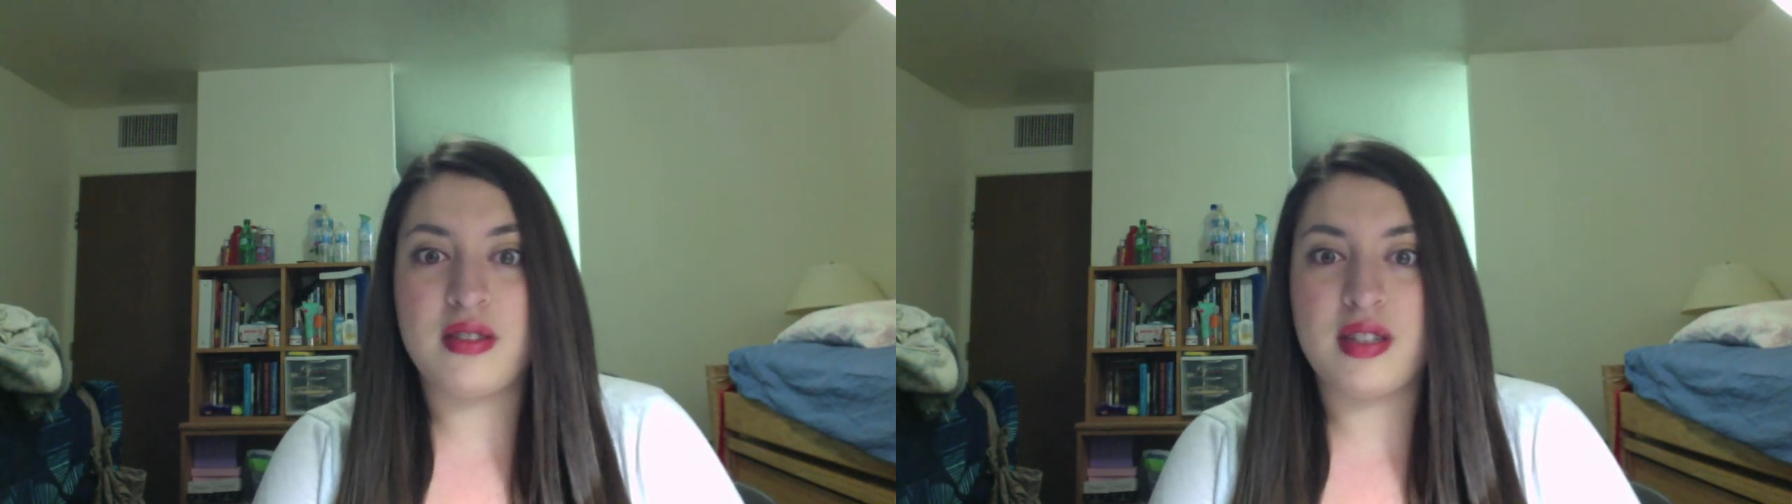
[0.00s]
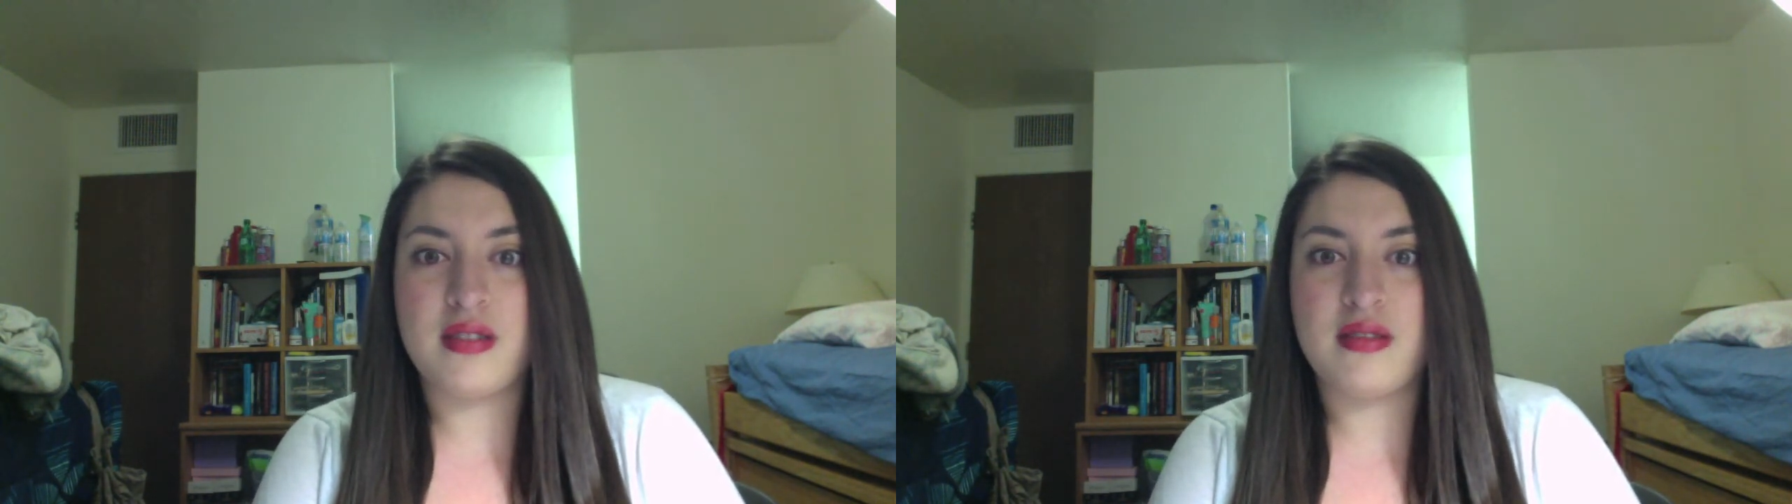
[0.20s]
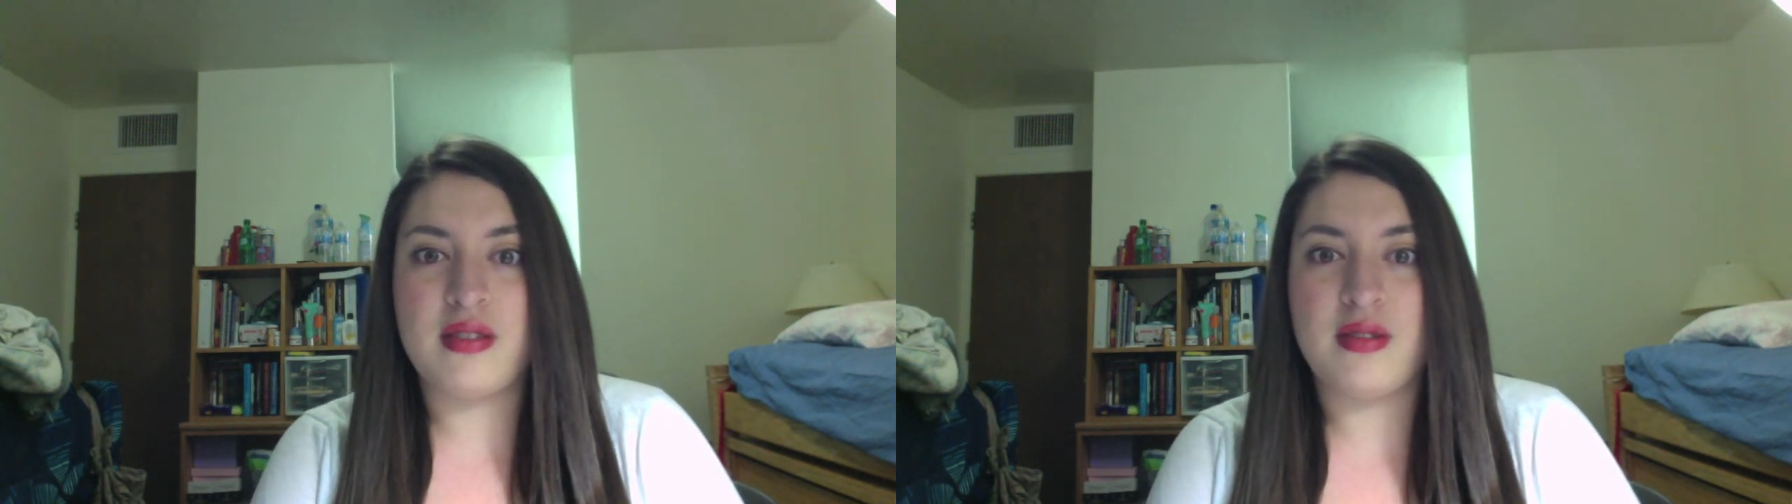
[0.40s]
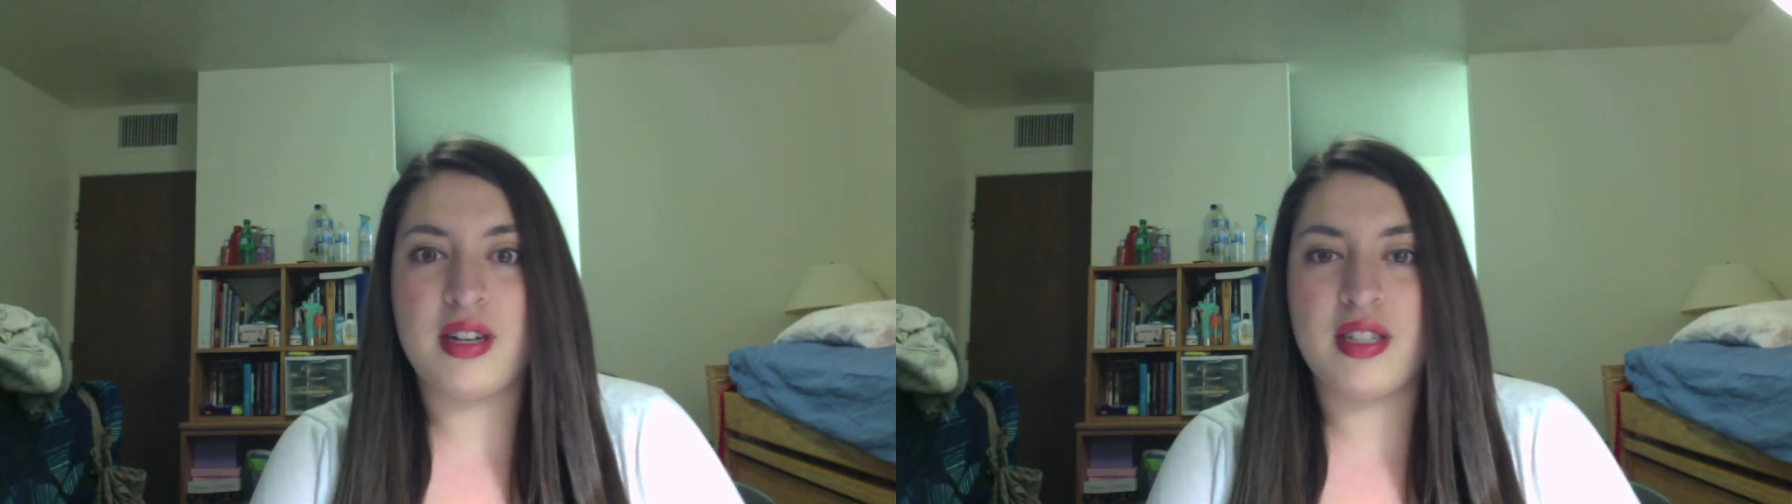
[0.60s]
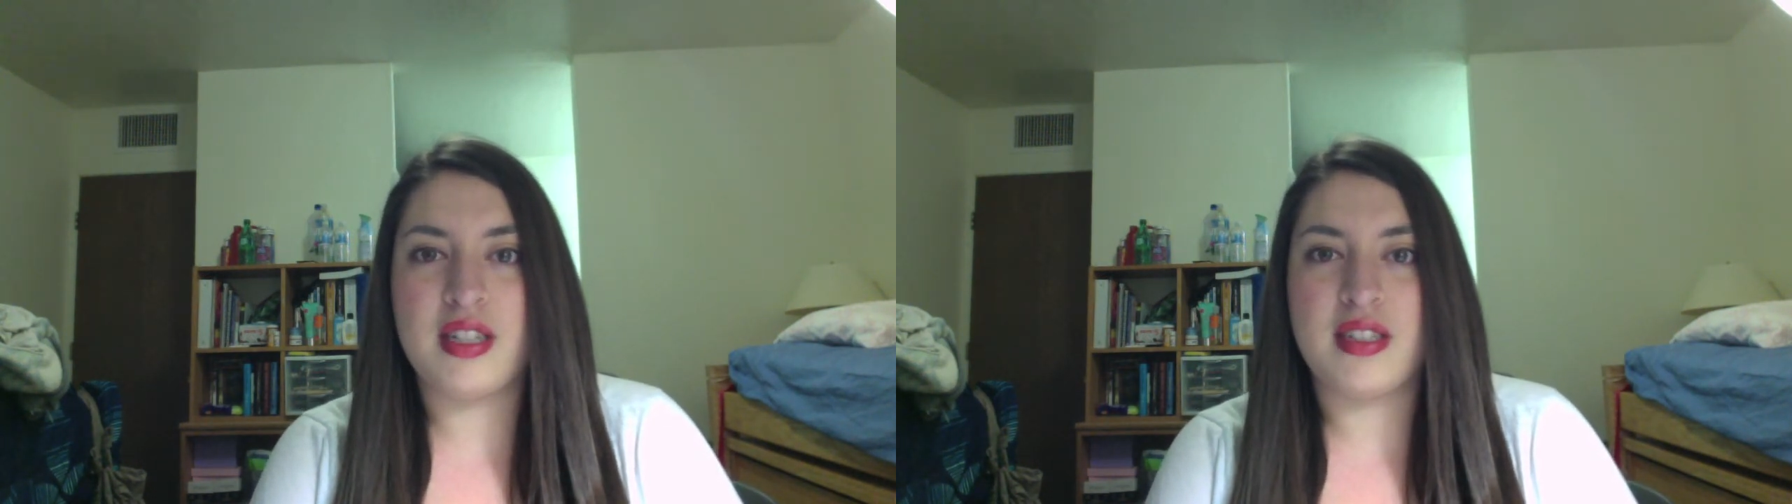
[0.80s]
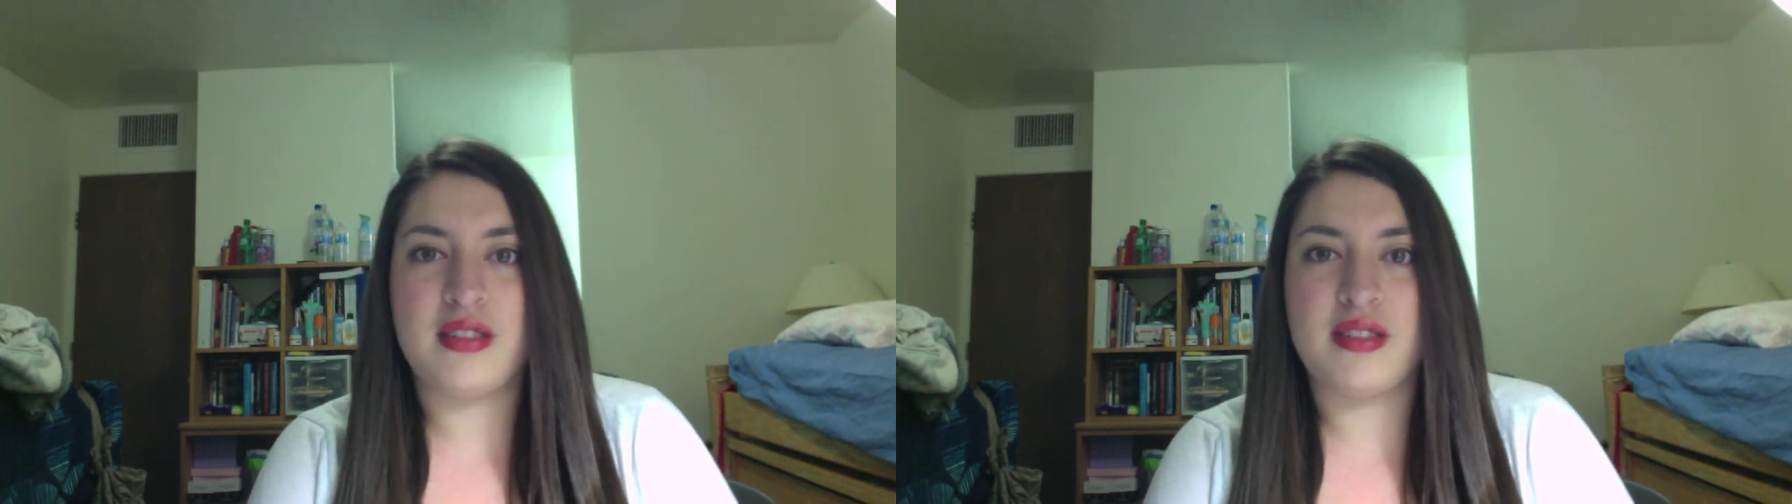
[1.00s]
Like, you guys as in